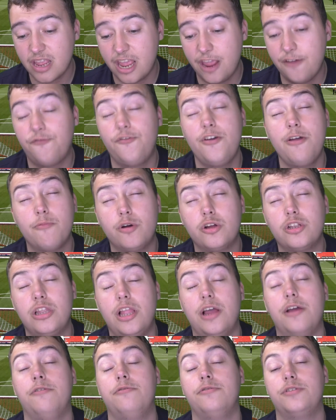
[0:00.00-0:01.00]
if Fleetwood
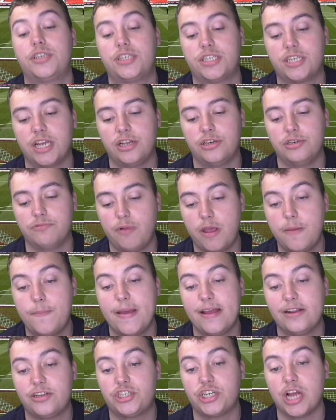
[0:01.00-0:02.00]
lose and we
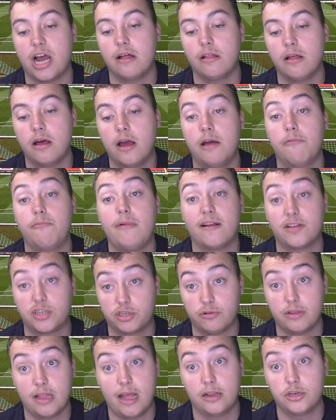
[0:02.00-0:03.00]
beat Charlton and we have
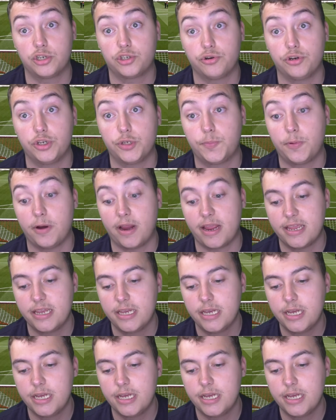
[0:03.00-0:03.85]
to rely on Shrewsbury,